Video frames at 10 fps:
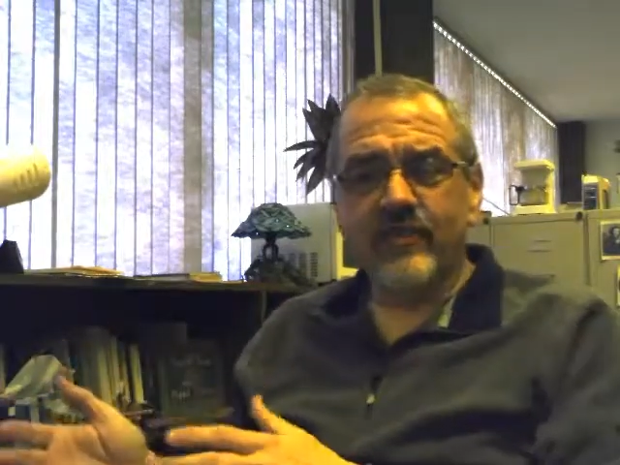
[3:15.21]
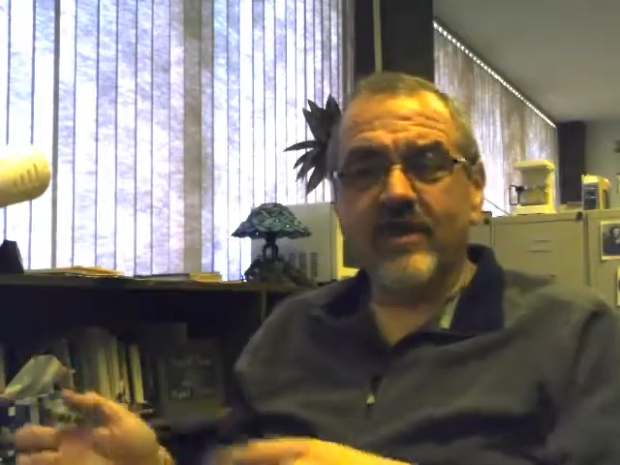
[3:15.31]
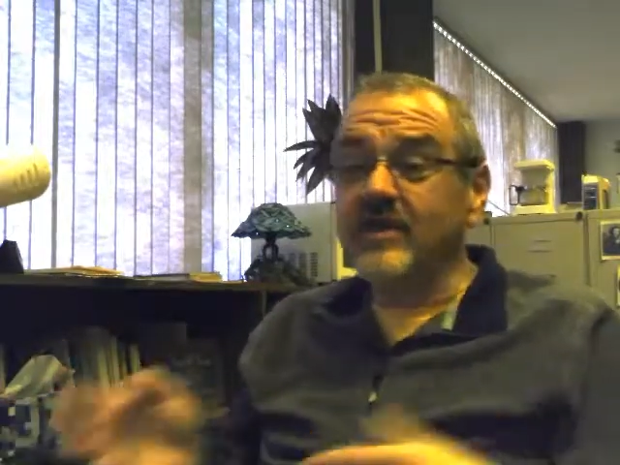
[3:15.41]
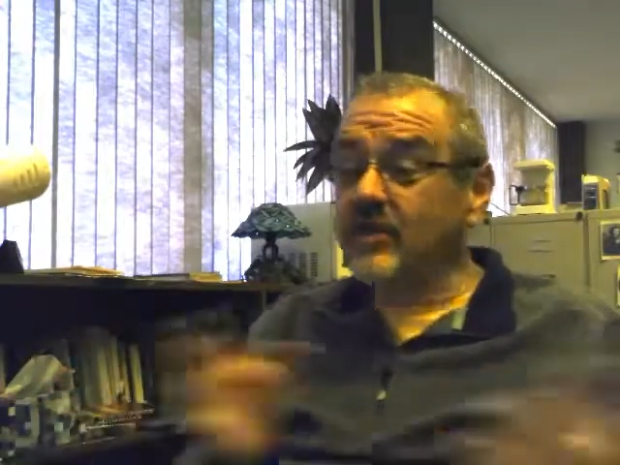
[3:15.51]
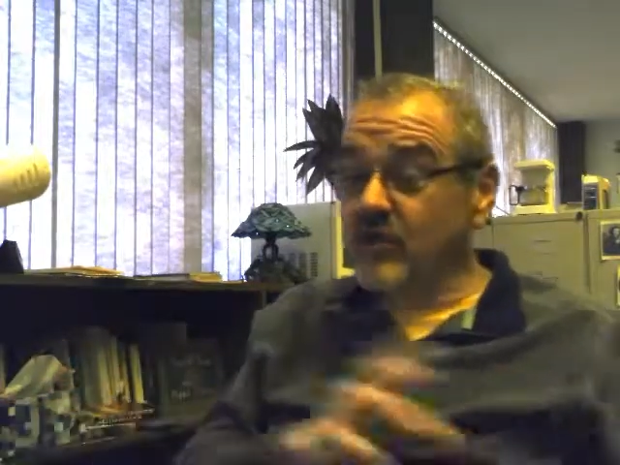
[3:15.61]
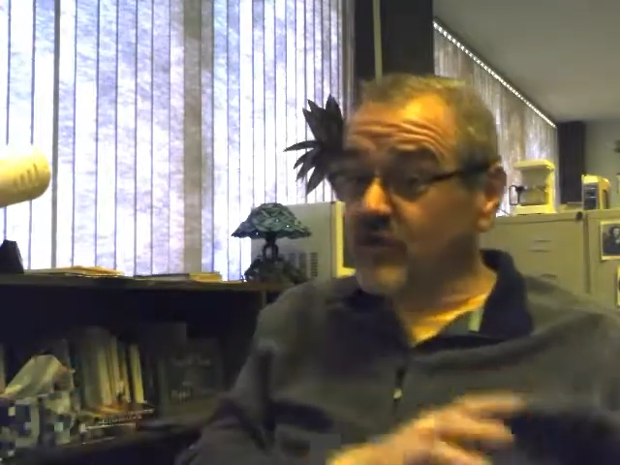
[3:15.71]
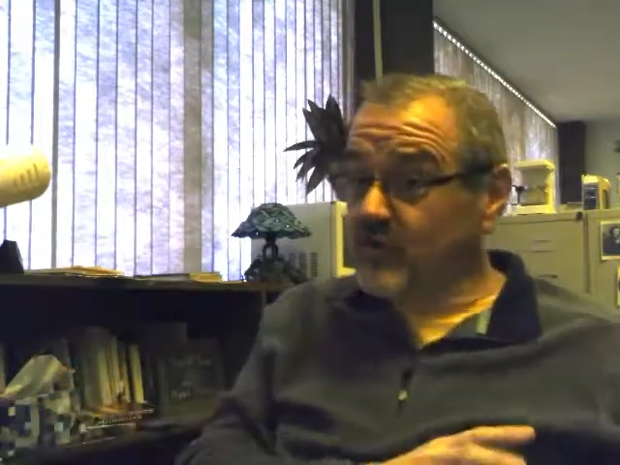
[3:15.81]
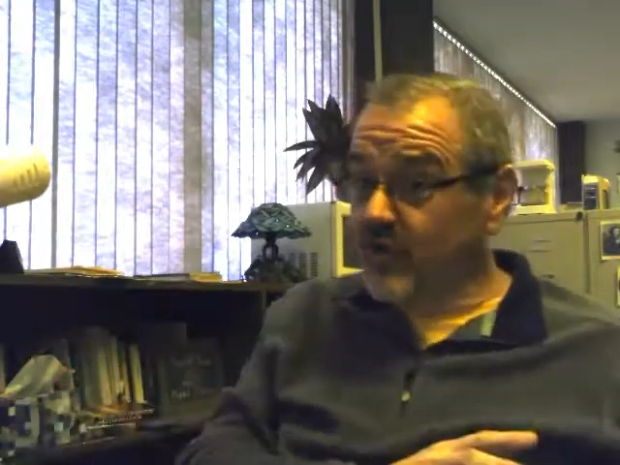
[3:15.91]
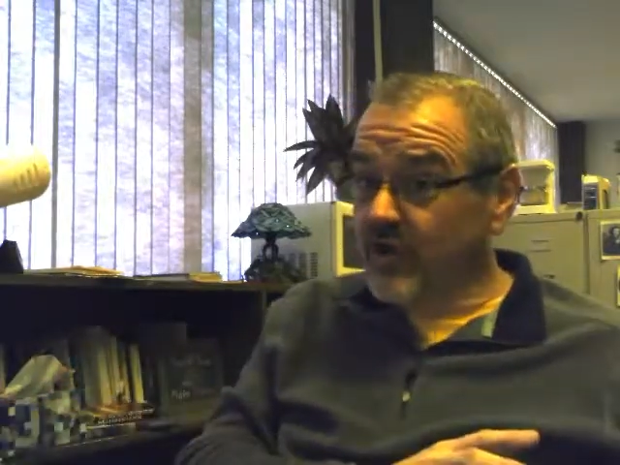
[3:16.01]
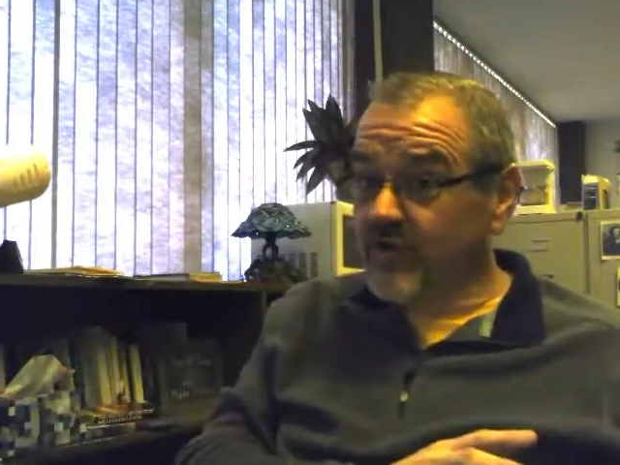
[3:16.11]
You could do
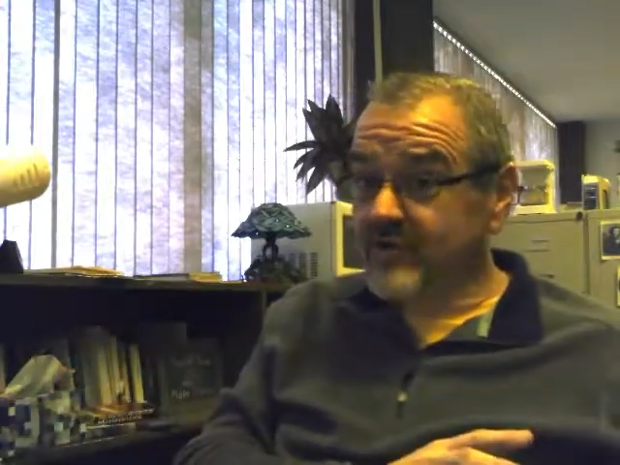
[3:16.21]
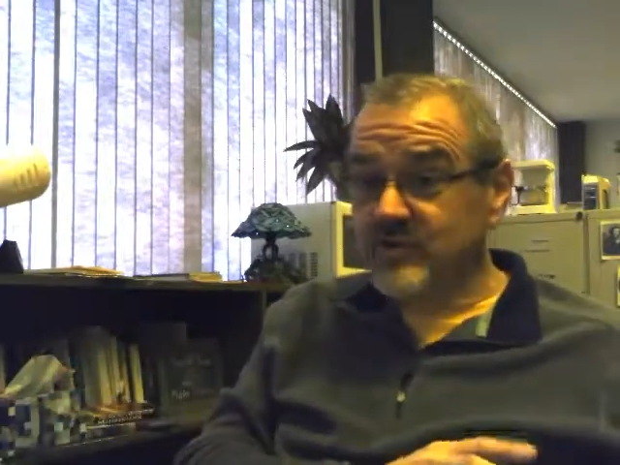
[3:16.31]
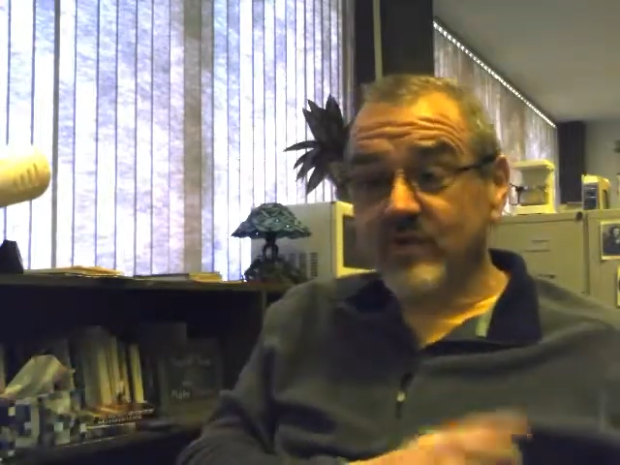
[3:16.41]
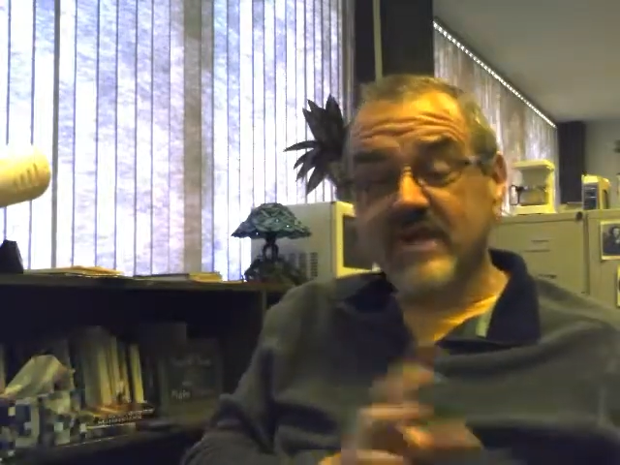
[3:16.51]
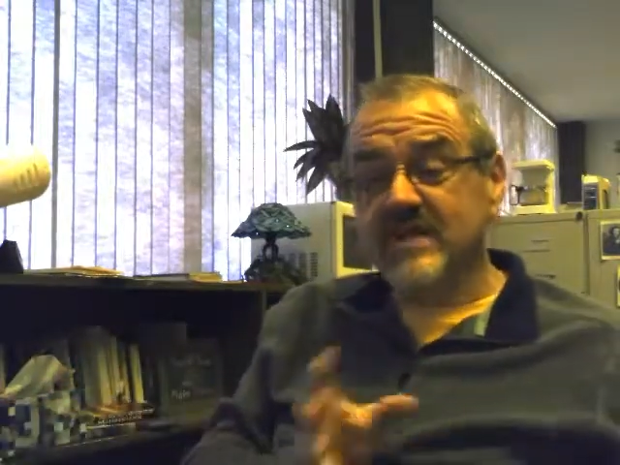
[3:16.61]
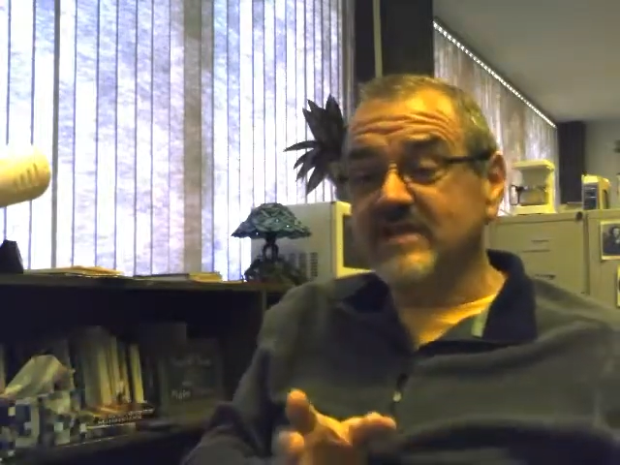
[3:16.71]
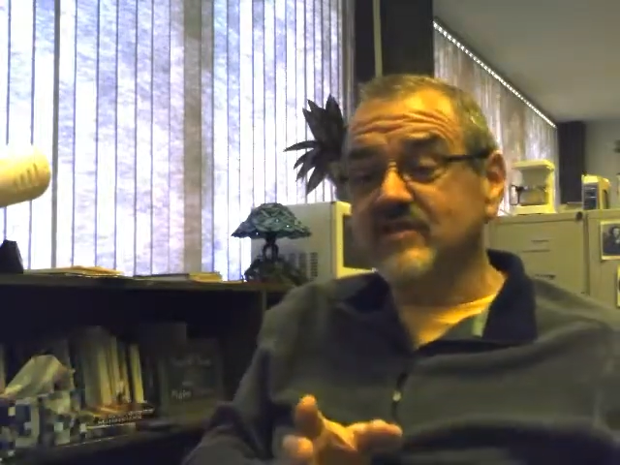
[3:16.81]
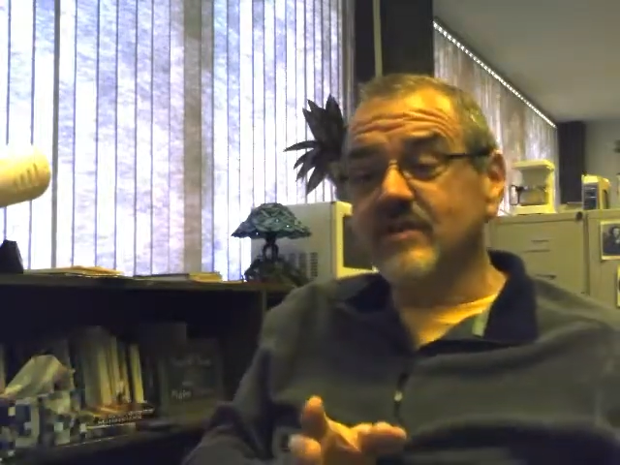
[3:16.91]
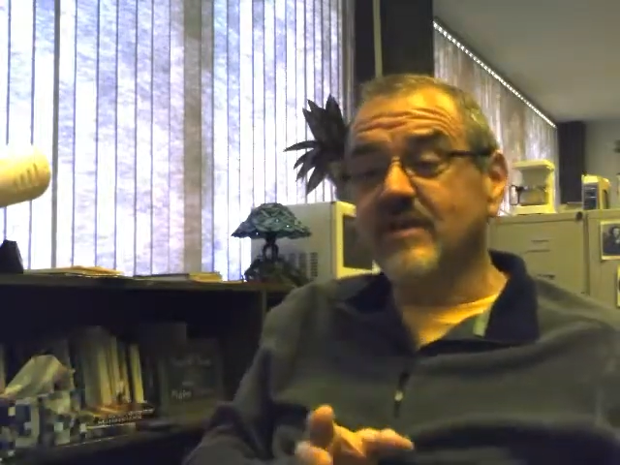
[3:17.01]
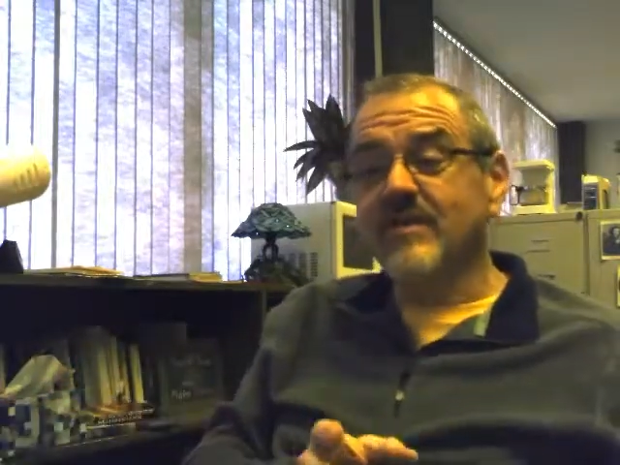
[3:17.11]
it all this week. It doesn't
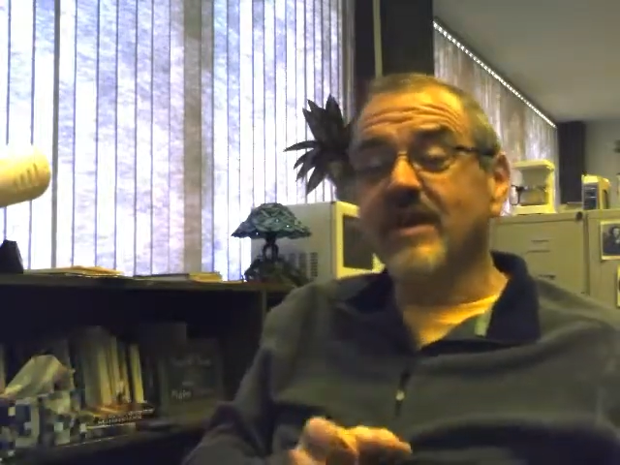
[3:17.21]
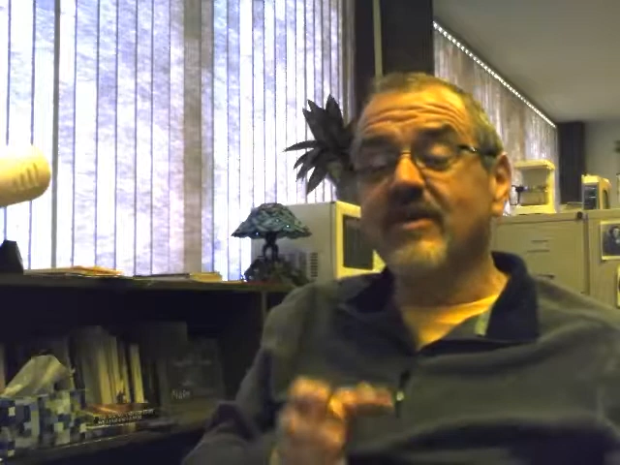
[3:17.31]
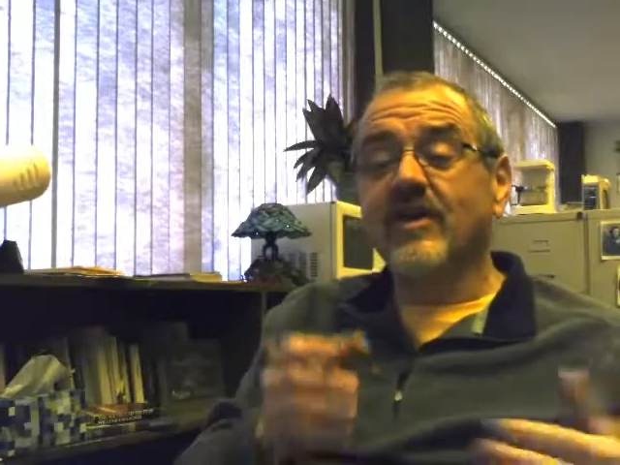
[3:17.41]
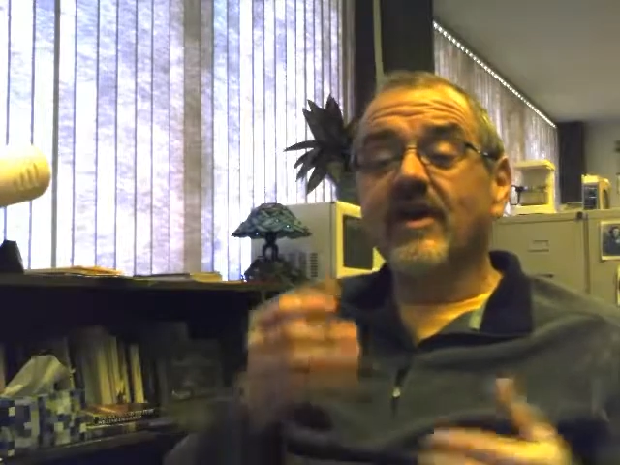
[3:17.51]
really matter.